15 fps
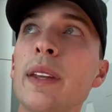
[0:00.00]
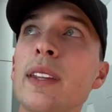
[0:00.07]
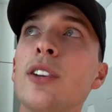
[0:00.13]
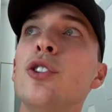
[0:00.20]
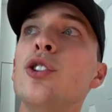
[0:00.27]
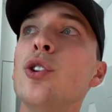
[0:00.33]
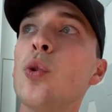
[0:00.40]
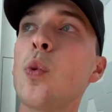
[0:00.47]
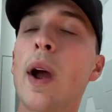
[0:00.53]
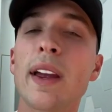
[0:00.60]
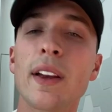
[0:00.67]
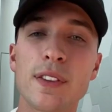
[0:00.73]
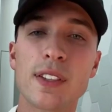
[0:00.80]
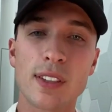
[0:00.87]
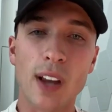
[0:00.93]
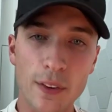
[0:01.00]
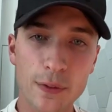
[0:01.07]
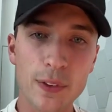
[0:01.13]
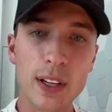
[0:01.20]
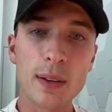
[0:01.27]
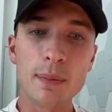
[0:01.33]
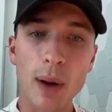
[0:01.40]
way of
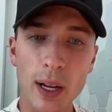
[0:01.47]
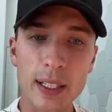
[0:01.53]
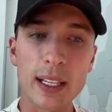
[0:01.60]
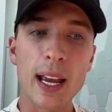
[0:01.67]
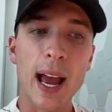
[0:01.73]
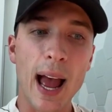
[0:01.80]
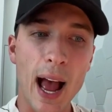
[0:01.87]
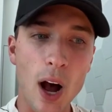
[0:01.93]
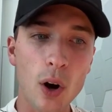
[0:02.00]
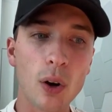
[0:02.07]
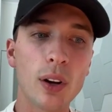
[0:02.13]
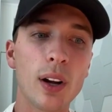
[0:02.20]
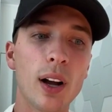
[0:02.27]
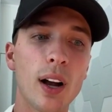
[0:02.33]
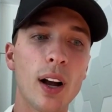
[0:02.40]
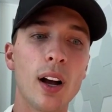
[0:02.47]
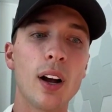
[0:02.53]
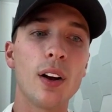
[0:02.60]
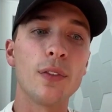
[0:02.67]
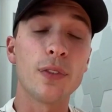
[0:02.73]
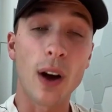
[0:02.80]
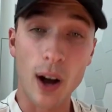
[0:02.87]
siphoning money out
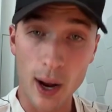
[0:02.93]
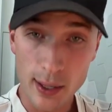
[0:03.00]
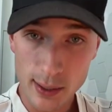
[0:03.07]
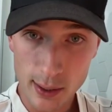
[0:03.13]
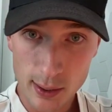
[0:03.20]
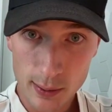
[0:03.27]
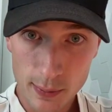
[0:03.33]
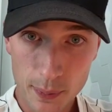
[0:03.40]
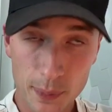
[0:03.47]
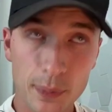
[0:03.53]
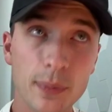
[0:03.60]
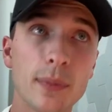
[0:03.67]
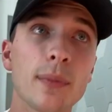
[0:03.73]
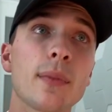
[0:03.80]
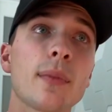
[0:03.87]
of us.